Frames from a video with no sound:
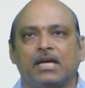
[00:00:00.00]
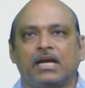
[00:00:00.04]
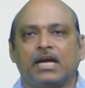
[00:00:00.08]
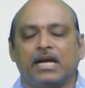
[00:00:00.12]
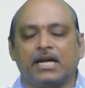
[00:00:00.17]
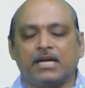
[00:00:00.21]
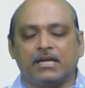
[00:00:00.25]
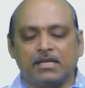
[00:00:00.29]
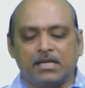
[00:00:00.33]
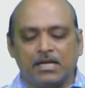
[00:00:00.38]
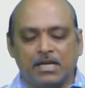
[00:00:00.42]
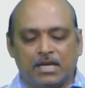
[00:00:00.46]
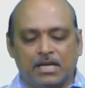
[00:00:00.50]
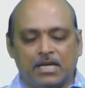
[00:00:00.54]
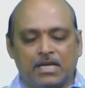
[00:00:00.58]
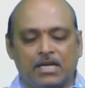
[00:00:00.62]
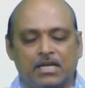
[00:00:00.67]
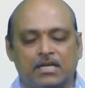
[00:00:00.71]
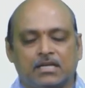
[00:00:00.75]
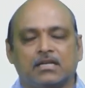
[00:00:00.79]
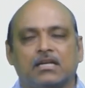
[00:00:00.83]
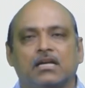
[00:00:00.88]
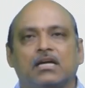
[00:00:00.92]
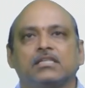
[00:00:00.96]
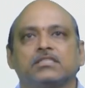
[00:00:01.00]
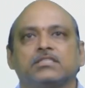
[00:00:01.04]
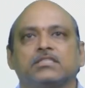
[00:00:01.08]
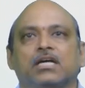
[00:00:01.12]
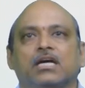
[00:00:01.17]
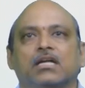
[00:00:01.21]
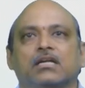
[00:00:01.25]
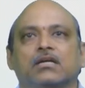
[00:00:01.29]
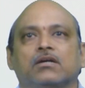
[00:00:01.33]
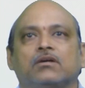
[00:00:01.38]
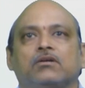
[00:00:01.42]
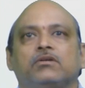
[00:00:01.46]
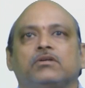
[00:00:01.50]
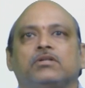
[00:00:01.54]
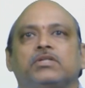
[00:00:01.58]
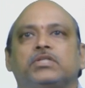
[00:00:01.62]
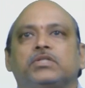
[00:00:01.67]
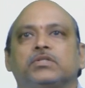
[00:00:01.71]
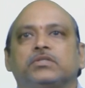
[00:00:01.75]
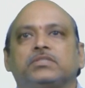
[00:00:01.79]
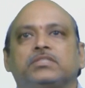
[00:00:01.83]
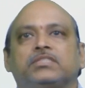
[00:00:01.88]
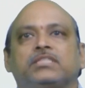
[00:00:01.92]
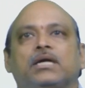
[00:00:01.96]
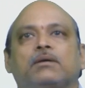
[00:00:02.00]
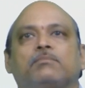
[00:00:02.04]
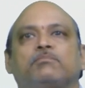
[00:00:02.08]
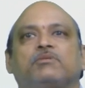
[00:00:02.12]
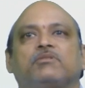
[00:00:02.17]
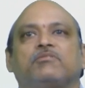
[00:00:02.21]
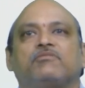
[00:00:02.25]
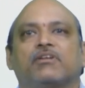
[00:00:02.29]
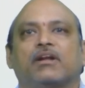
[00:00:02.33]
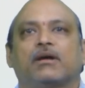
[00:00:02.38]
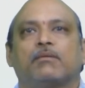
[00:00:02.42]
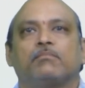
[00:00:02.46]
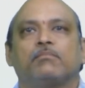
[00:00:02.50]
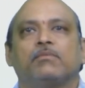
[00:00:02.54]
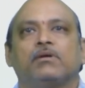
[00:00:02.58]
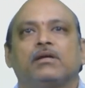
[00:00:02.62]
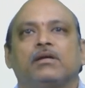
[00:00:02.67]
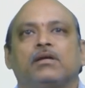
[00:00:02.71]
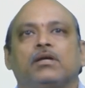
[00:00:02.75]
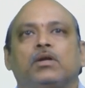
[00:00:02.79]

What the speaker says: and electrons are going to jump from